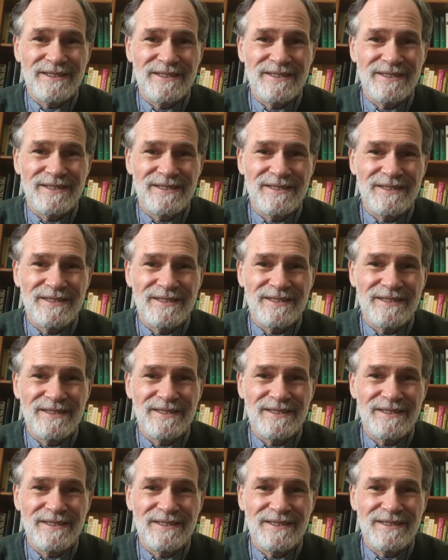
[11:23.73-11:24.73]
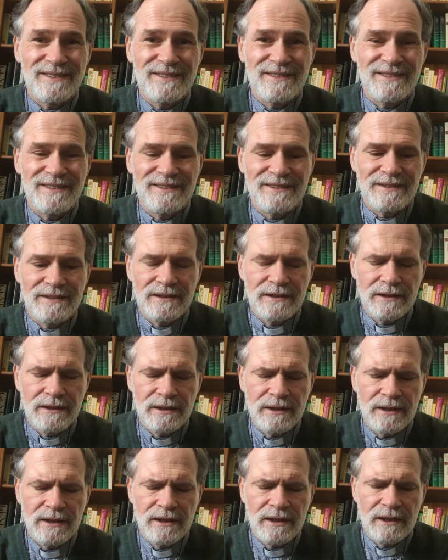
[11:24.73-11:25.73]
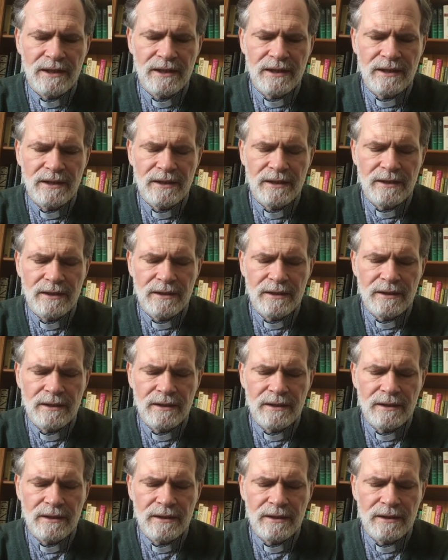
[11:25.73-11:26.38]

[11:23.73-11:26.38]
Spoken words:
(silence)